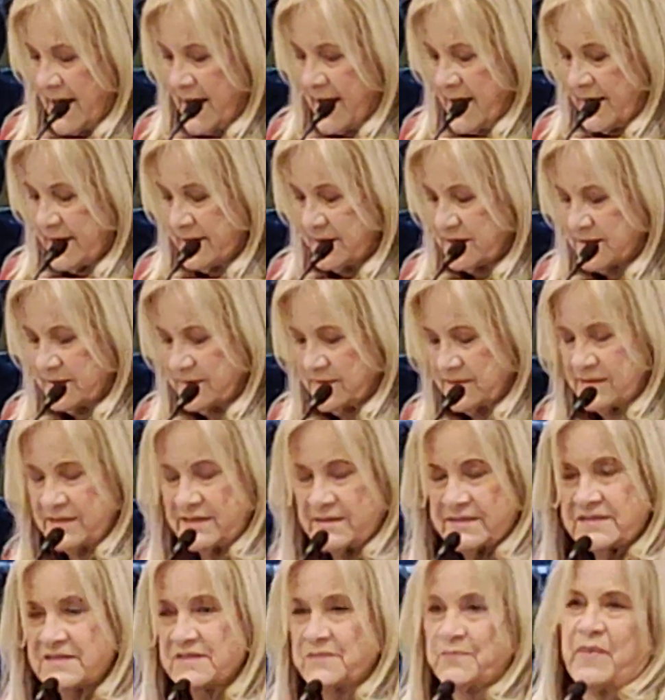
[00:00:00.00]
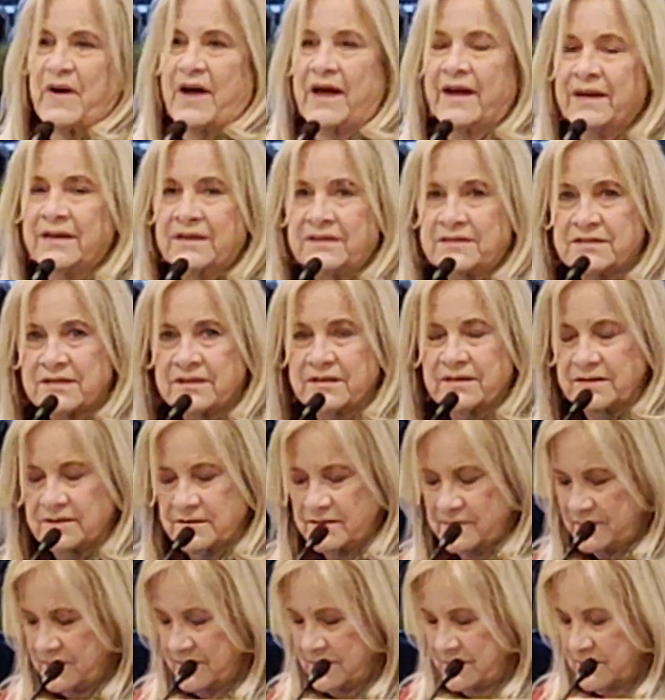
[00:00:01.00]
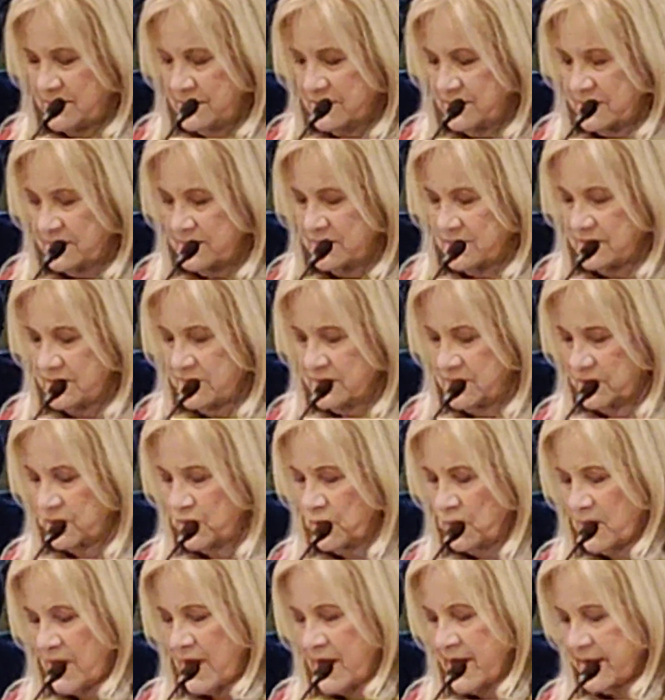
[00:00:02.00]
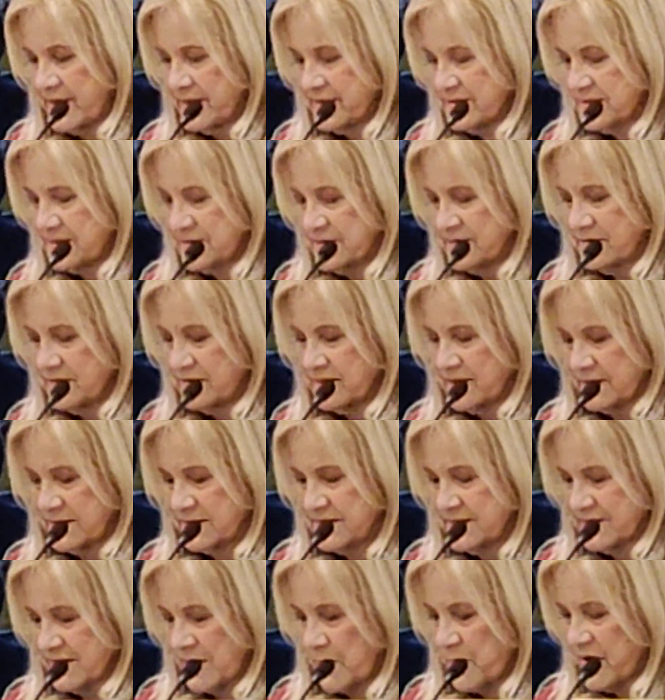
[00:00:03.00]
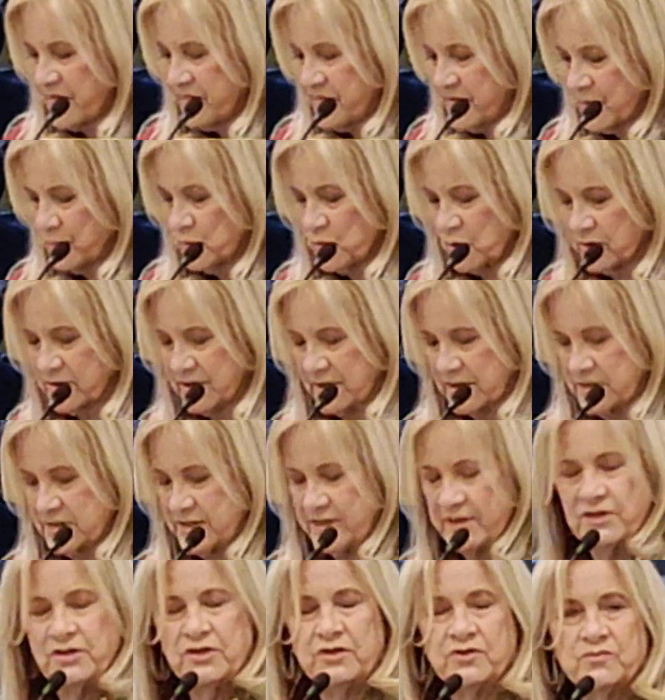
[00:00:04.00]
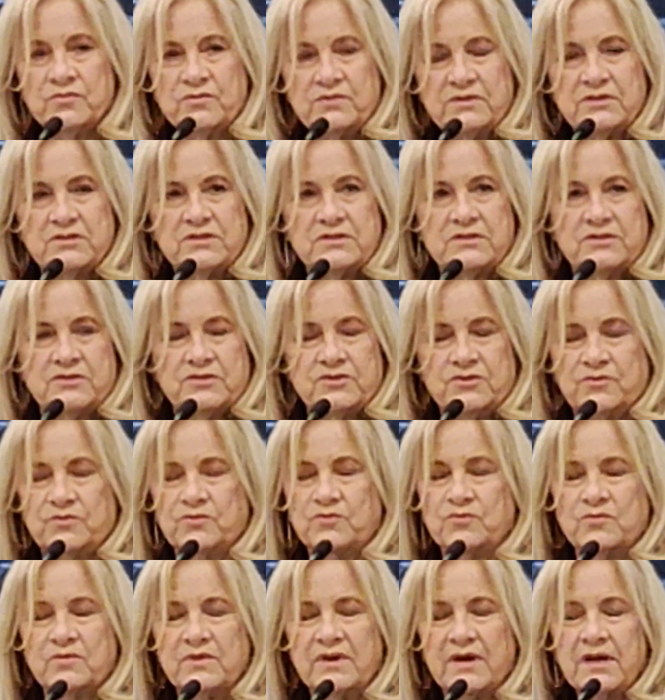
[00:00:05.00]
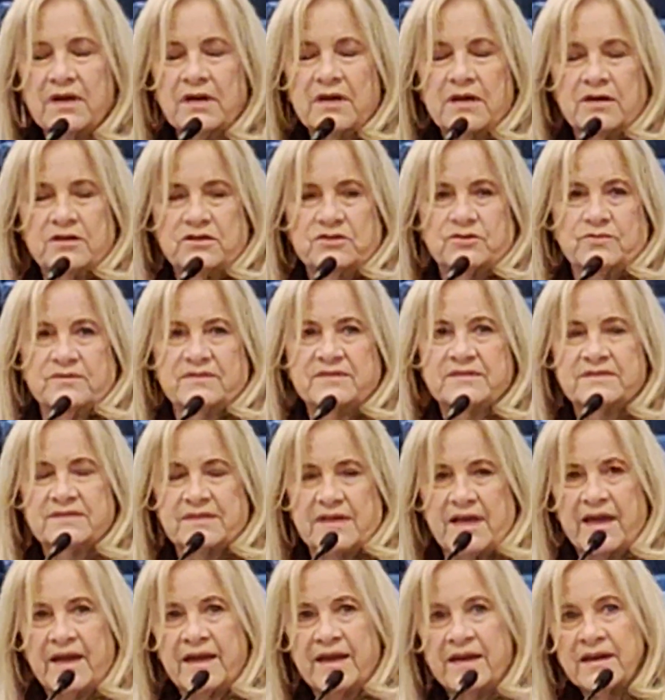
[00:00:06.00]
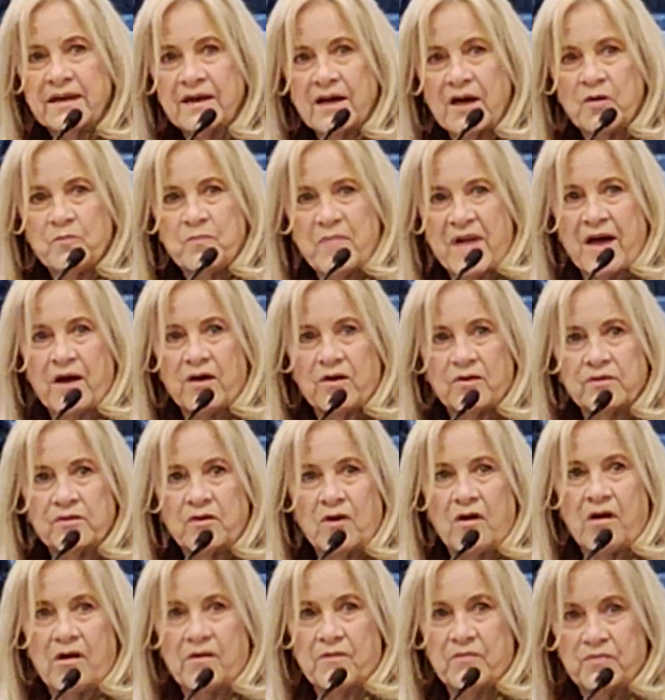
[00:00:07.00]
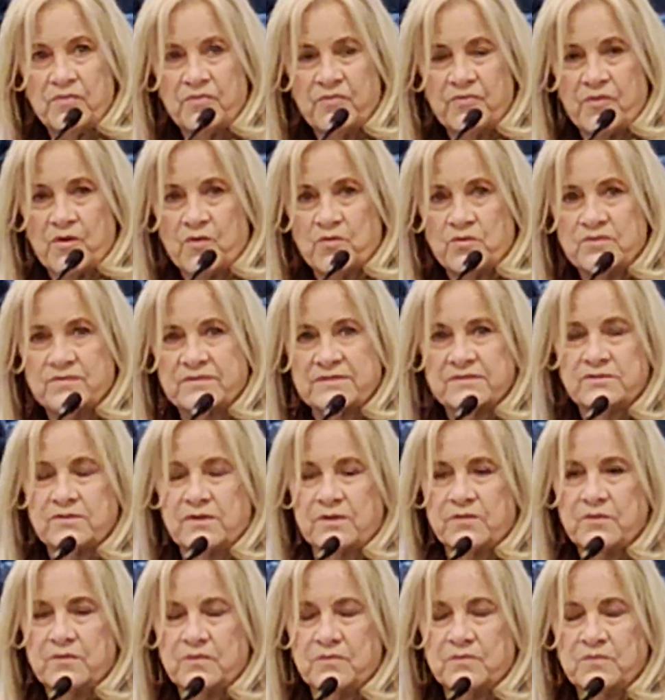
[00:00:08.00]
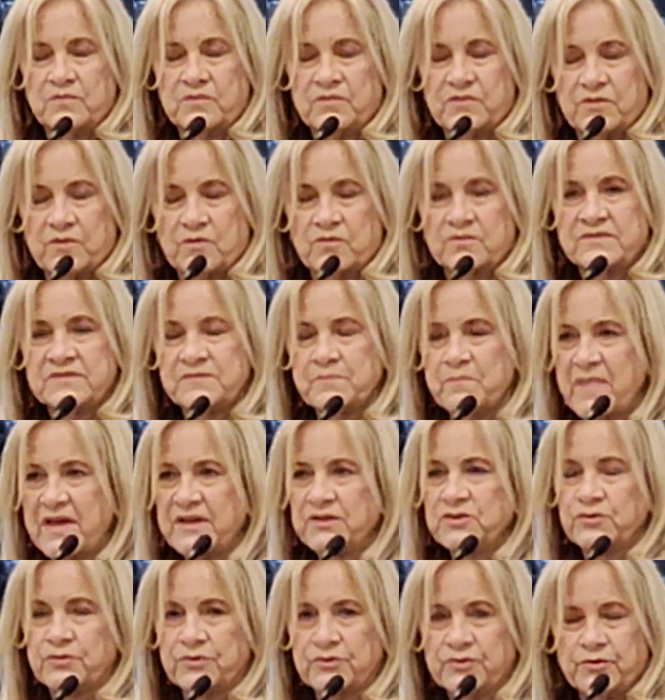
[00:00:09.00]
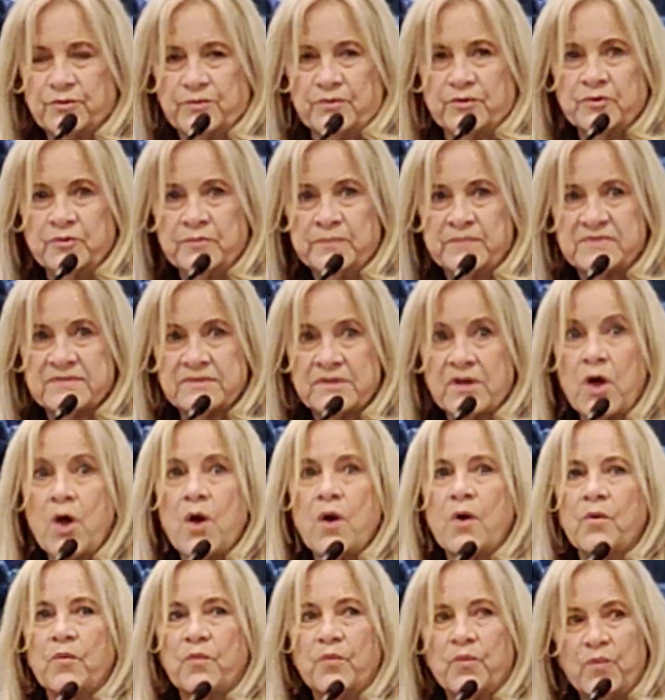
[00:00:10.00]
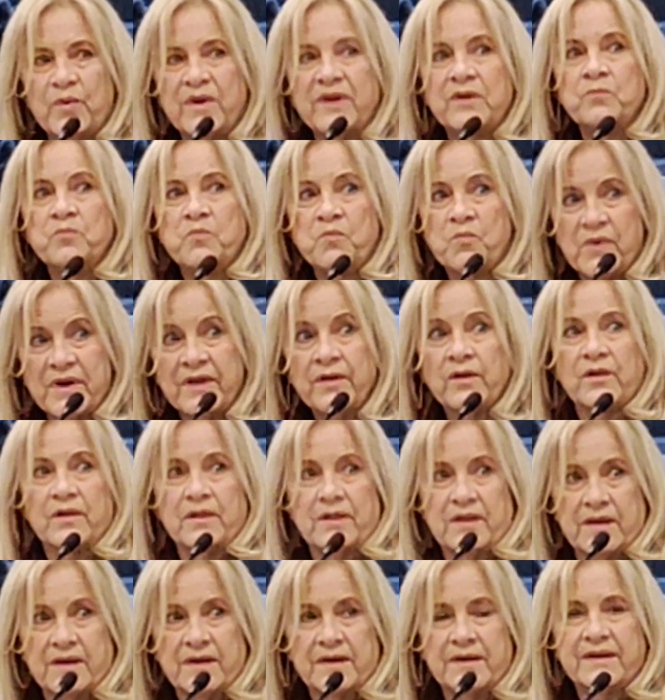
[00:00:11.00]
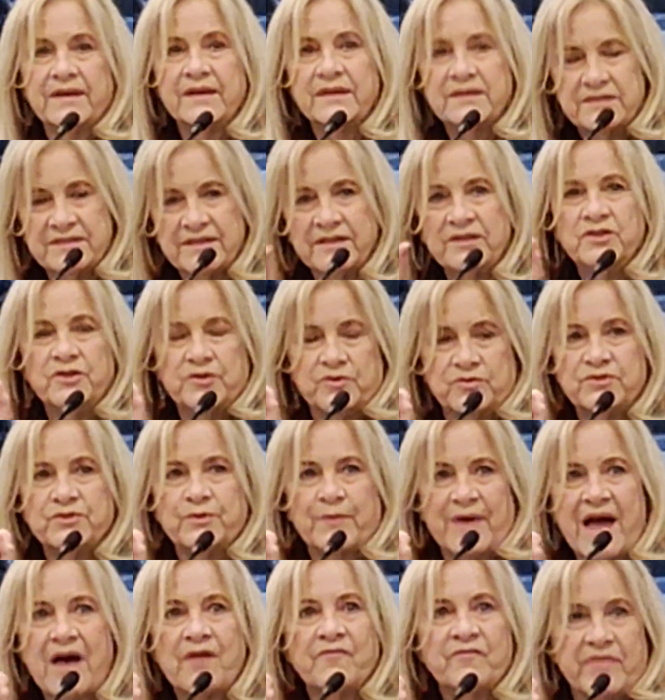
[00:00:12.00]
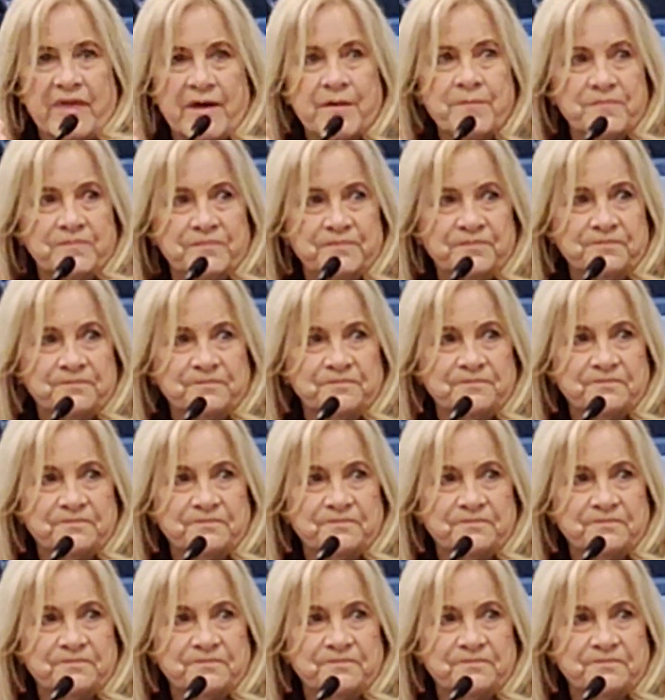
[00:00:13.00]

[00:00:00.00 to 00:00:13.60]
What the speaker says: And despite the cries that some of them will continue to say about those mentor groups, we will continue to have them.